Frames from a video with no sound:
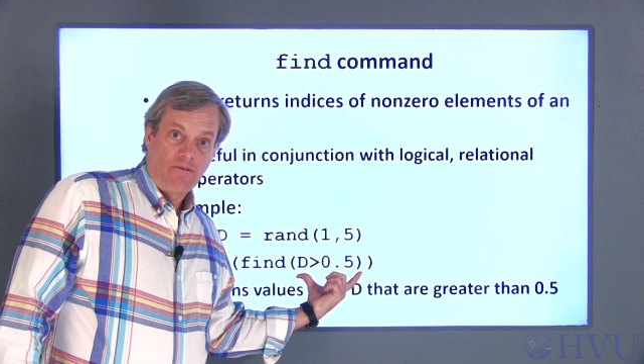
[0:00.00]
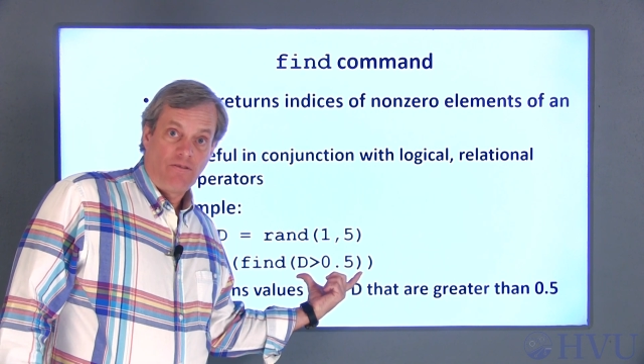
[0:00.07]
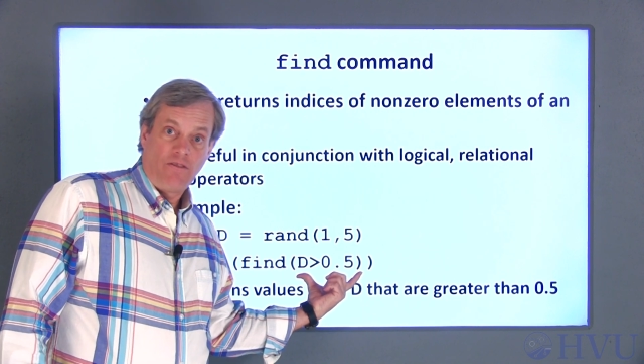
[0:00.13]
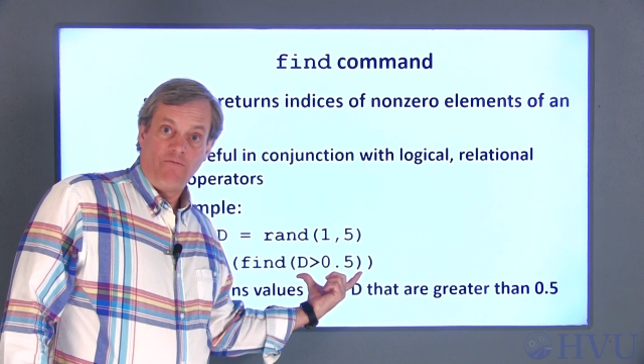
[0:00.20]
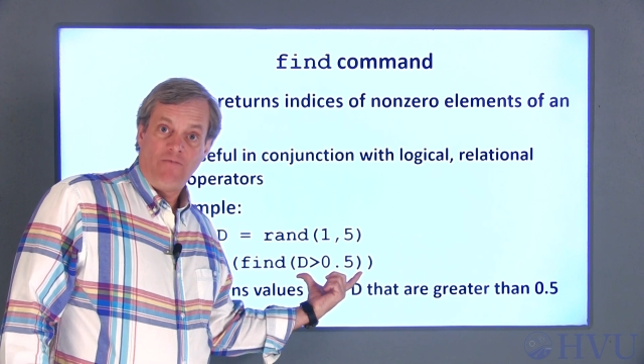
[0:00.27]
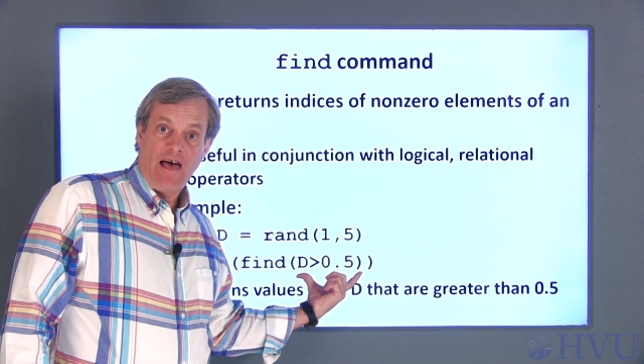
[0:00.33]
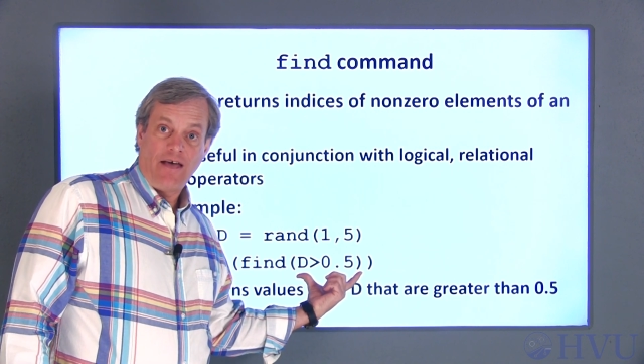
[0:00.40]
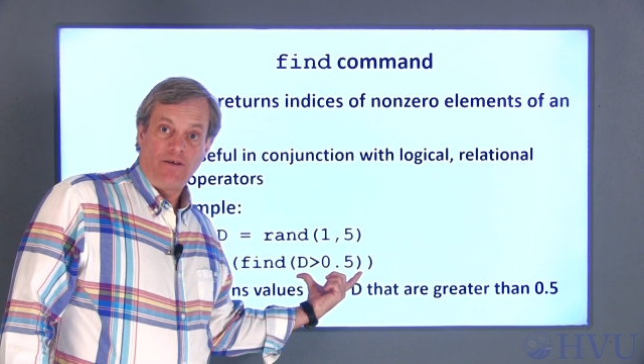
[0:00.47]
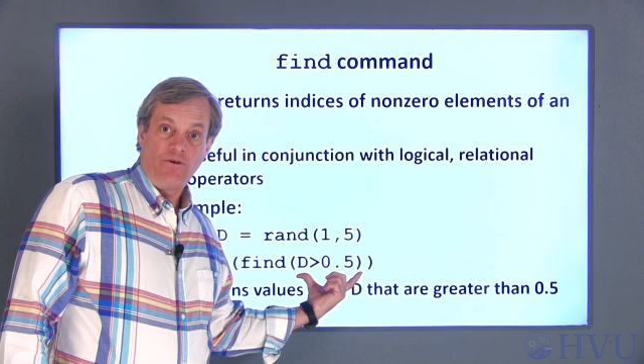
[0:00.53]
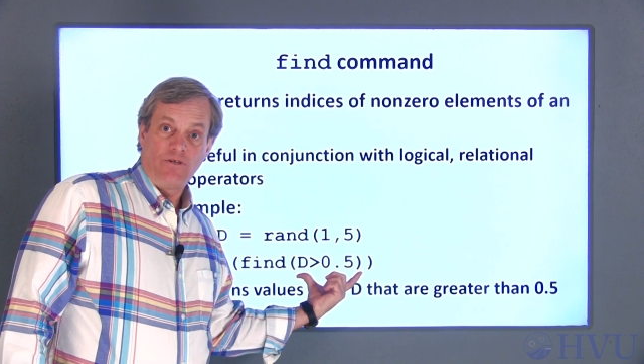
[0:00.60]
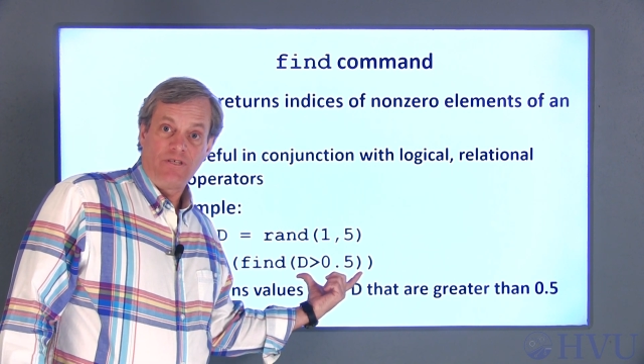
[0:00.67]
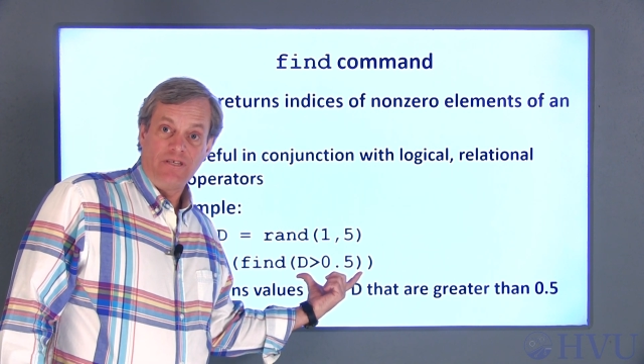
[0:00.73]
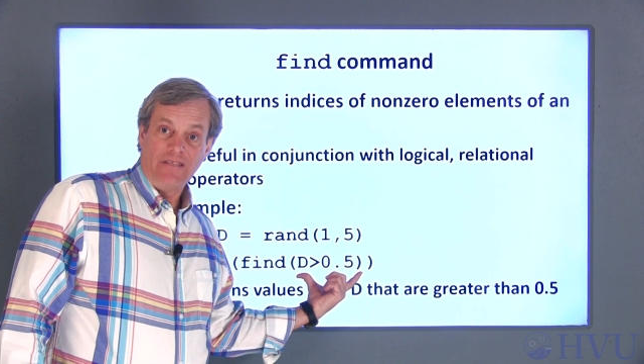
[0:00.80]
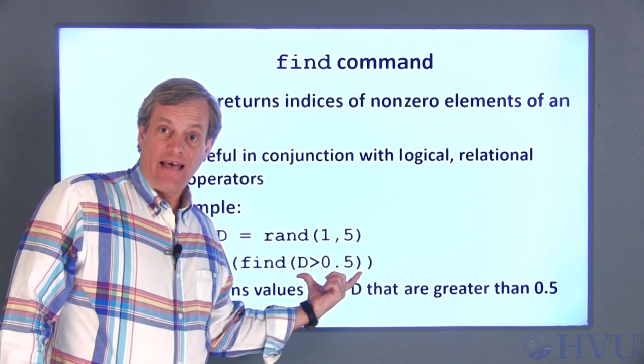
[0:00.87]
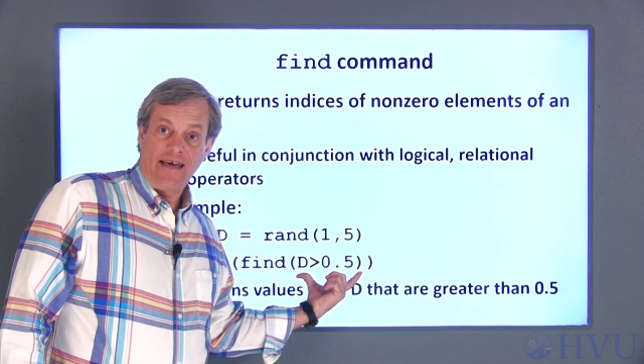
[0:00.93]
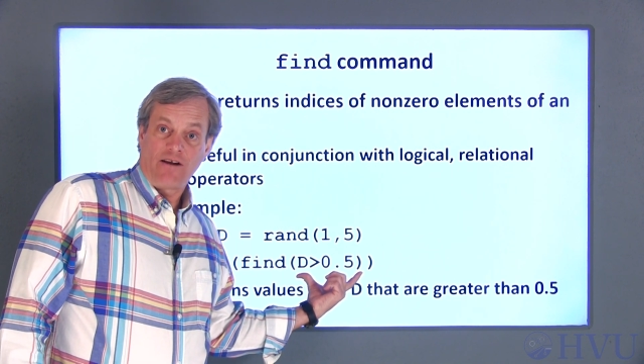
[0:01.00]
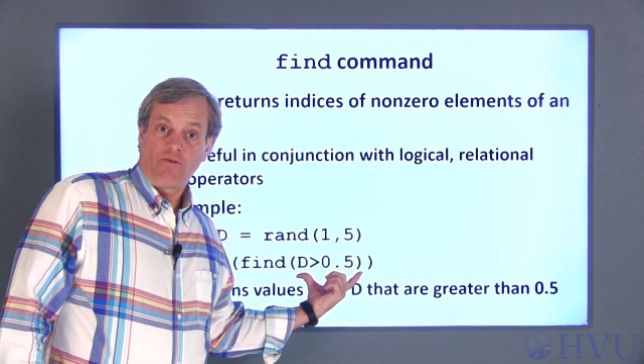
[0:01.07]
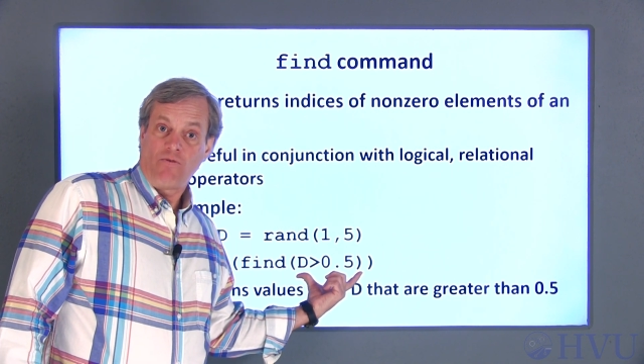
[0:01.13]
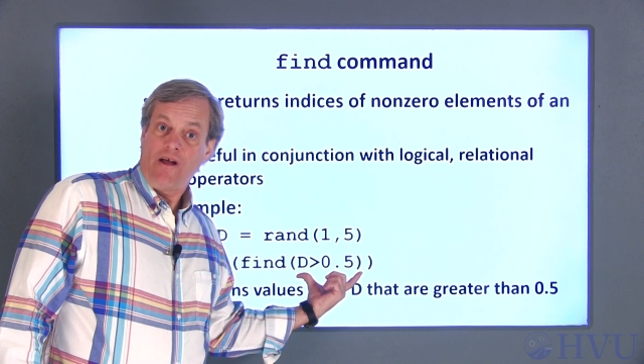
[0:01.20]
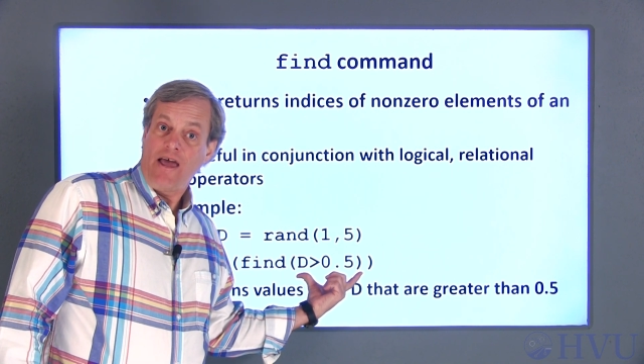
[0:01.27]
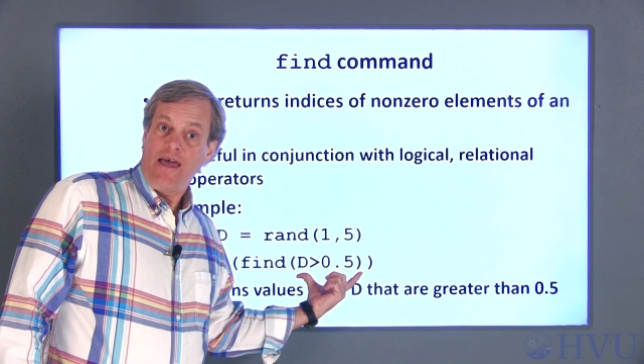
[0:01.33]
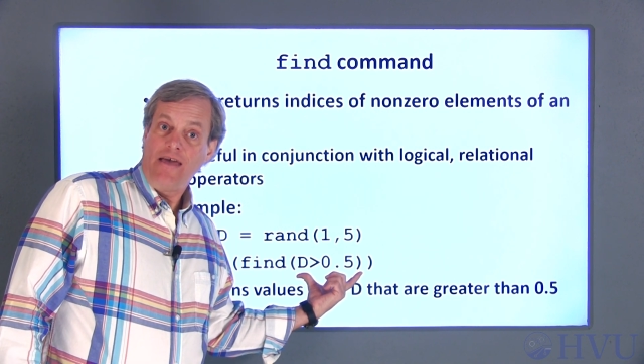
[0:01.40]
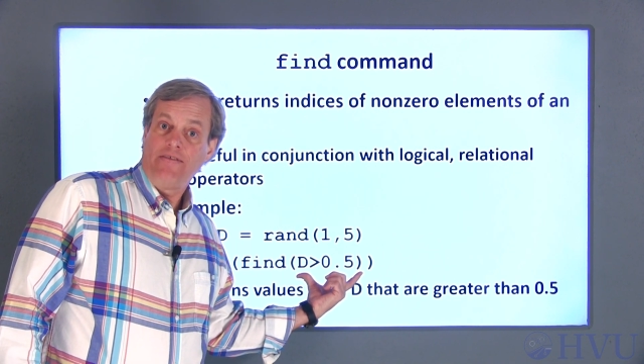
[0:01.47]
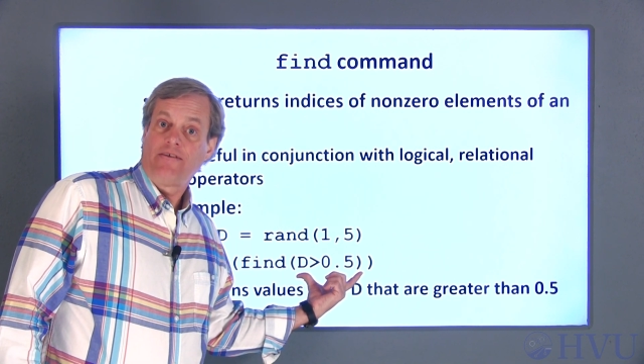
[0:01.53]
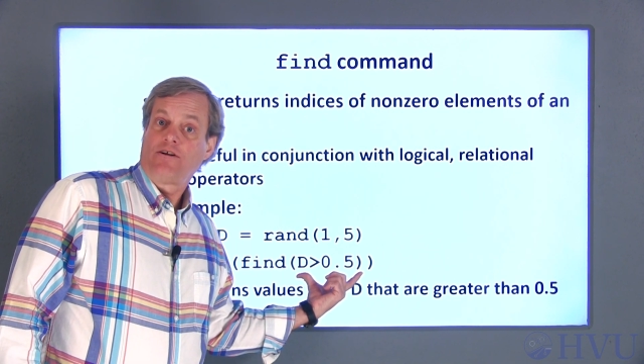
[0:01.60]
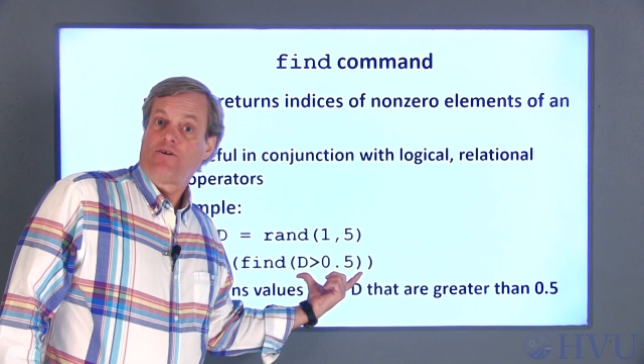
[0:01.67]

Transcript: the values in that array that